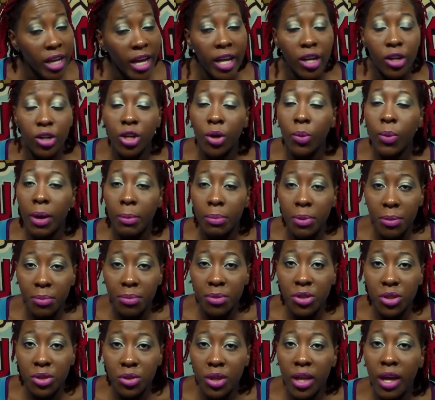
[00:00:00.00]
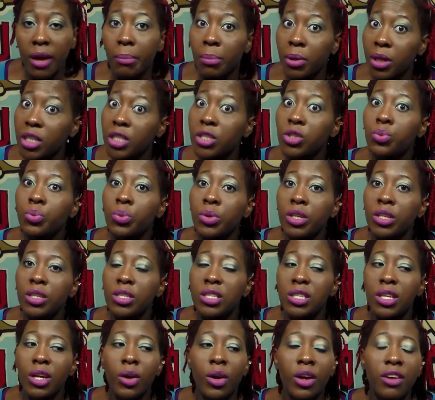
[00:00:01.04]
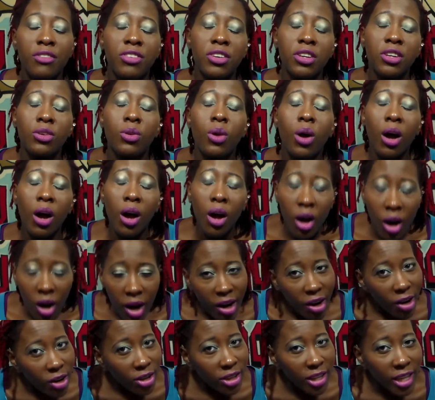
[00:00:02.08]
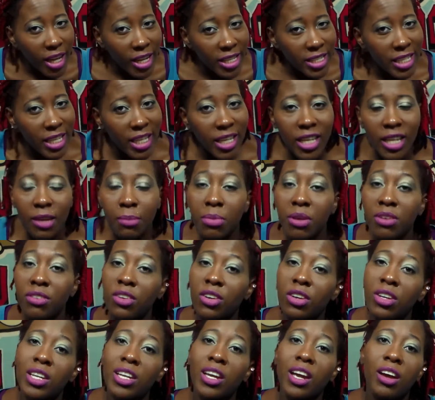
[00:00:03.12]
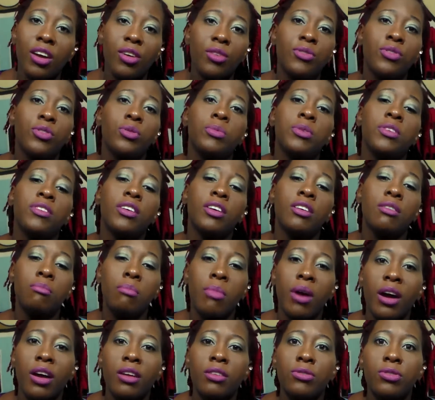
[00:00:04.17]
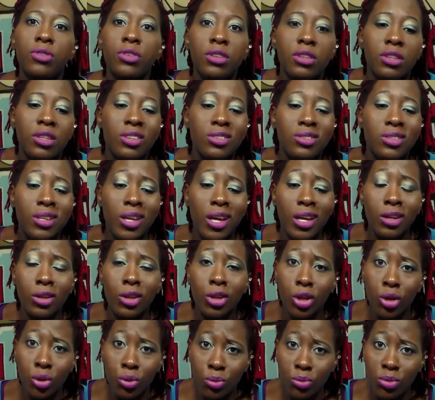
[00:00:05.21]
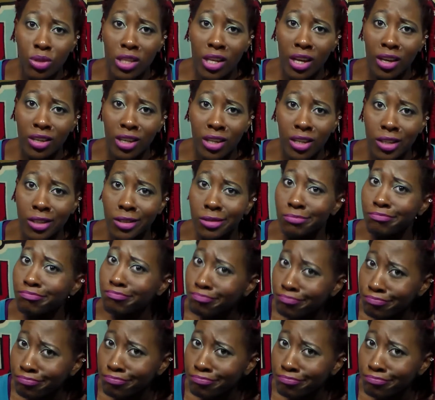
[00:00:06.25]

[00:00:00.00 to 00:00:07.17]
I don't know why people do that, but it's real. So if you are online dating, be very careful, be very mindful that there's a lot of loons out here.